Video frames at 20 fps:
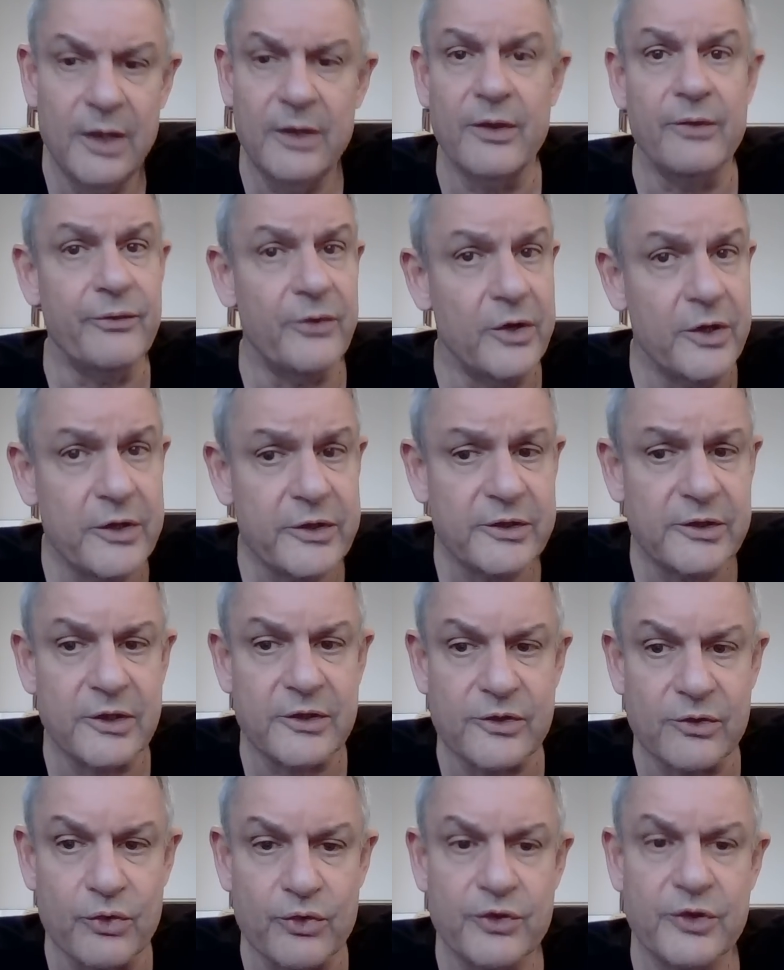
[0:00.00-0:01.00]
the first
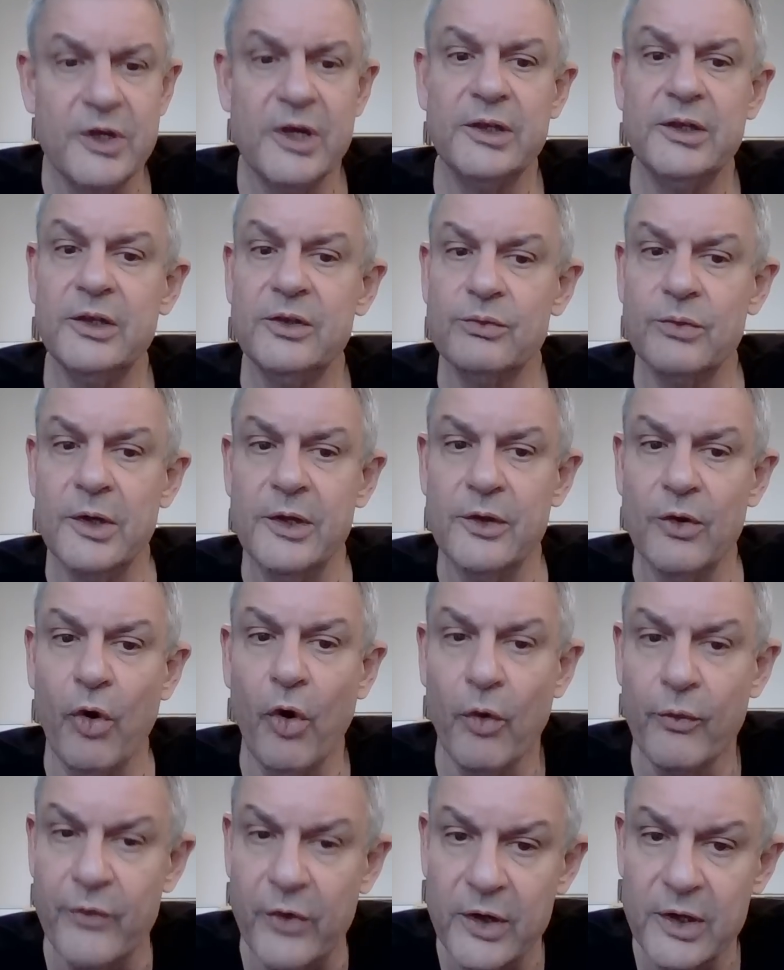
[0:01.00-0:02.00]
associated with
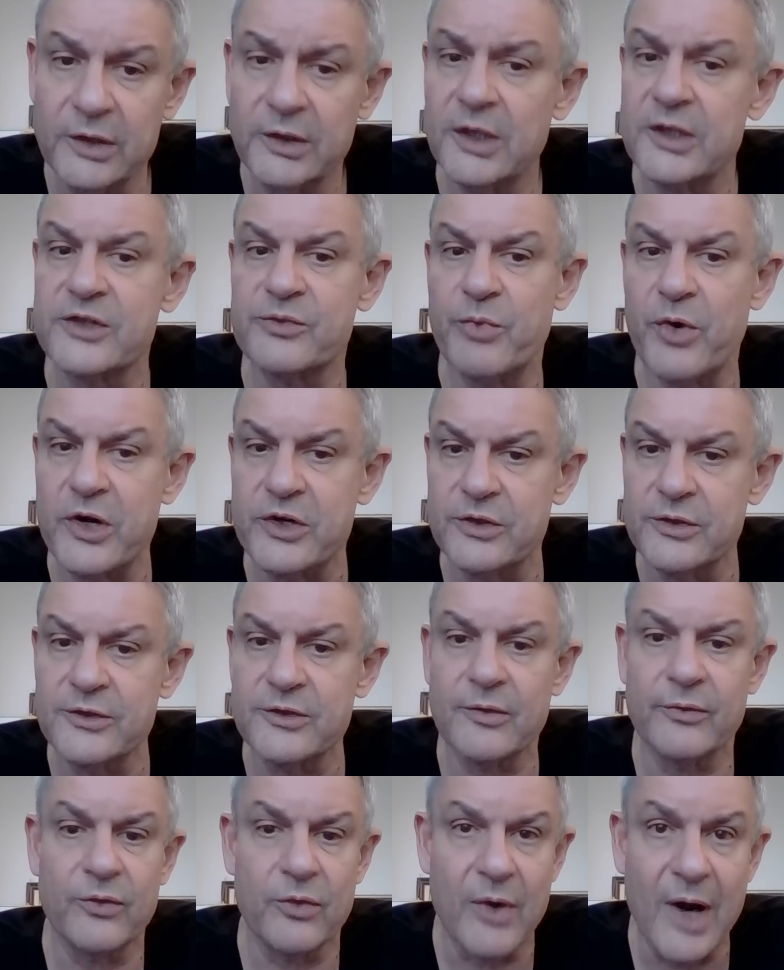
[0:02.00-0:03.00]
overt
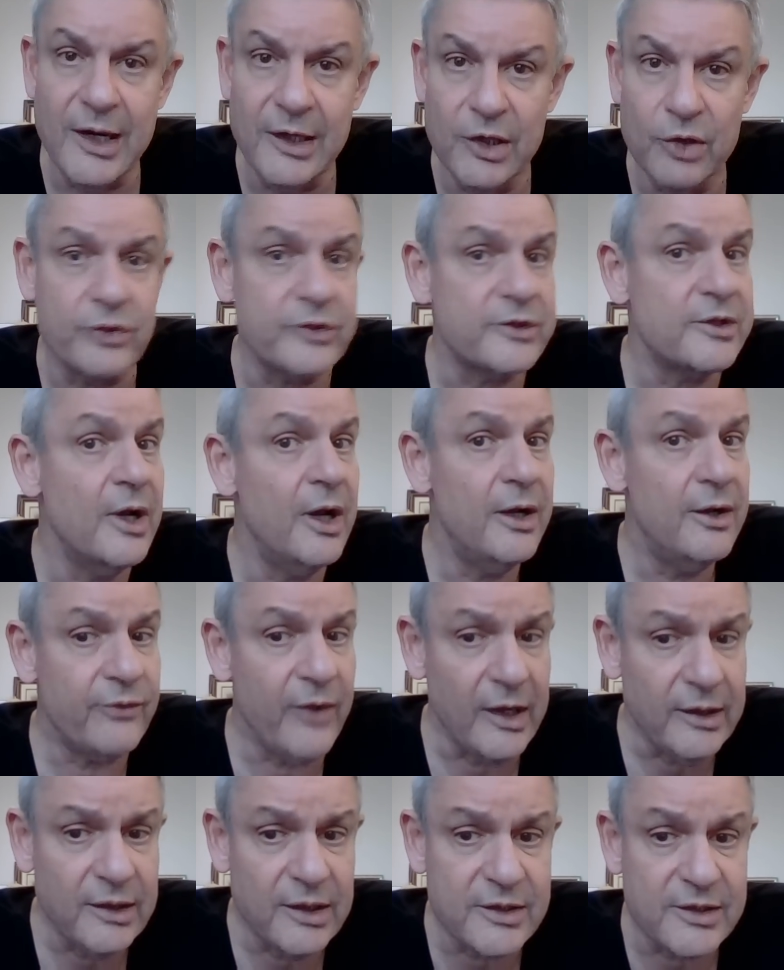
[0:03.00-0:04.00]
expressions of grandiose
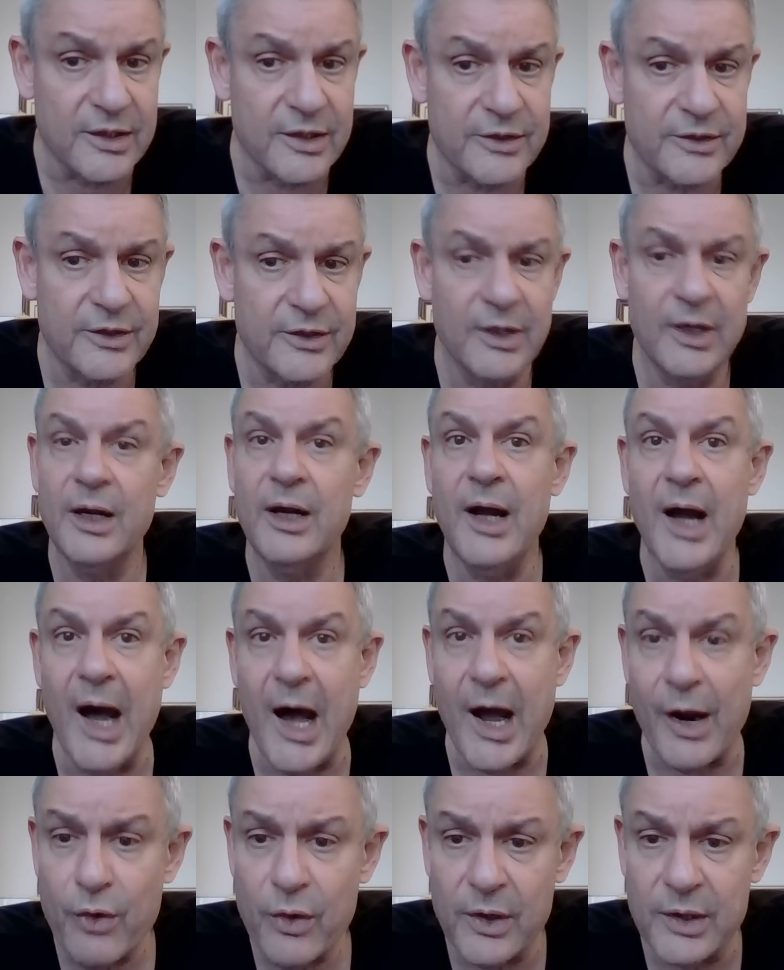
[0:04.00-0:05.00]
fantasies,
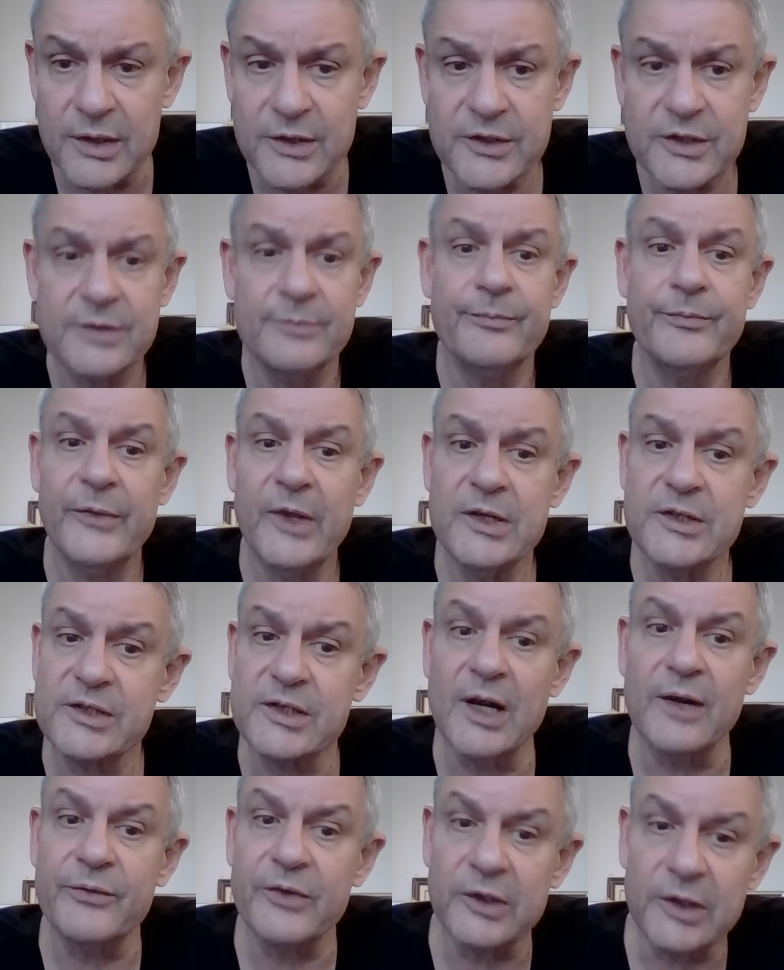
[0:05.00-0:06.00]
arrogance, and
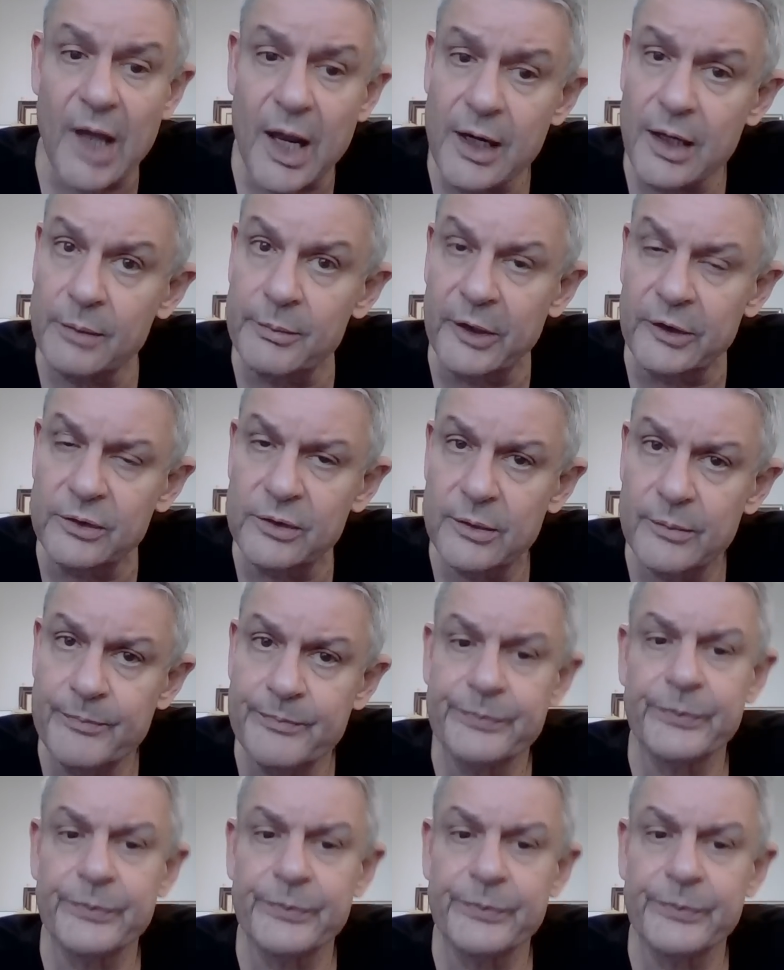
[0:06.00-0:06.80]
self-entitlement,